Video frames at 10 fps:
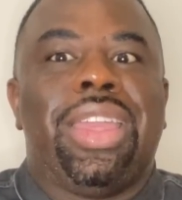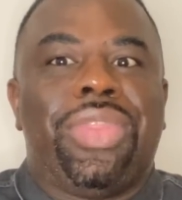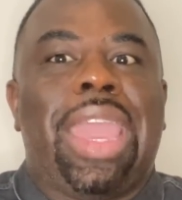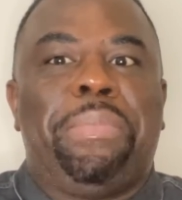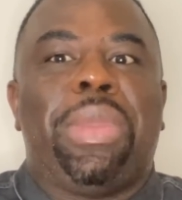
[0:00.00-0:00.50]

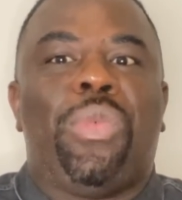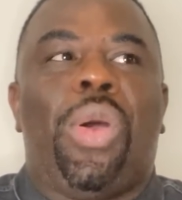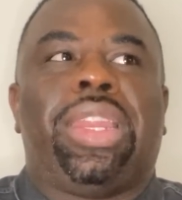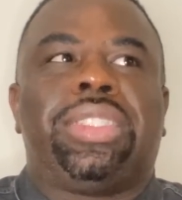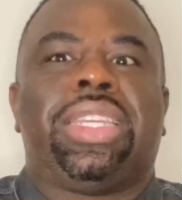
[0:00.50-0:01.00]
they've been
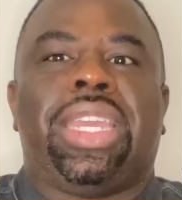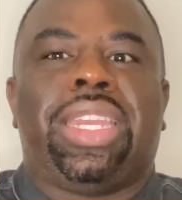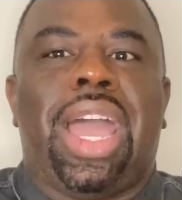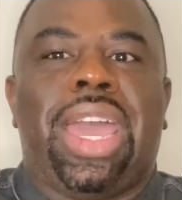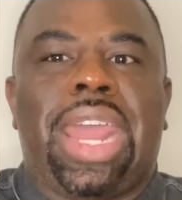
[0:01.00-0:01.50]
wanting to get
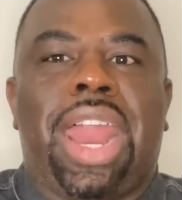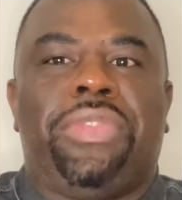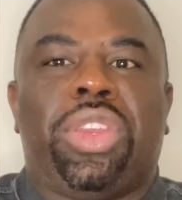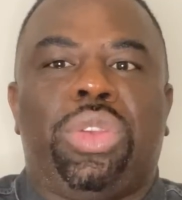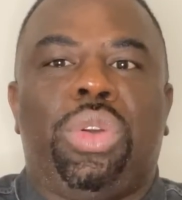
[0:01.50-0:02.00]
Don out
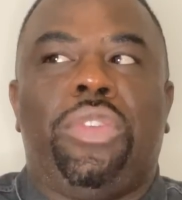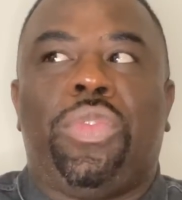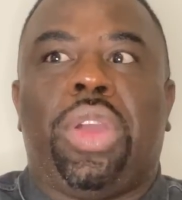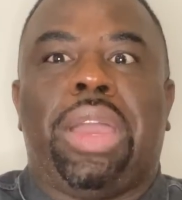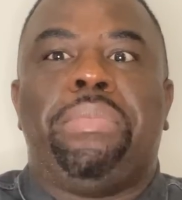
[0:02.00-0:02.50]
of the door
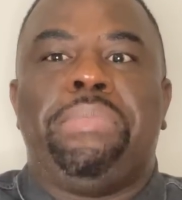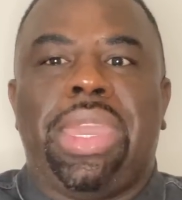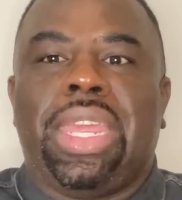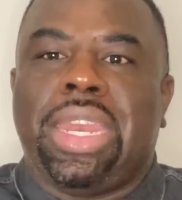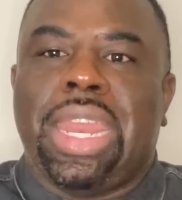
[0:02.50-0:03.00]
for a
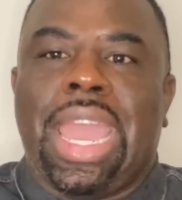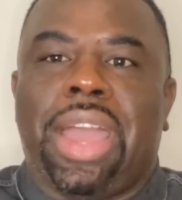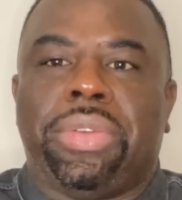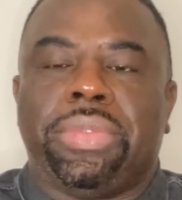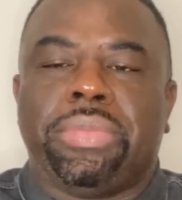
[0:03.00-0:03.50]
minute now.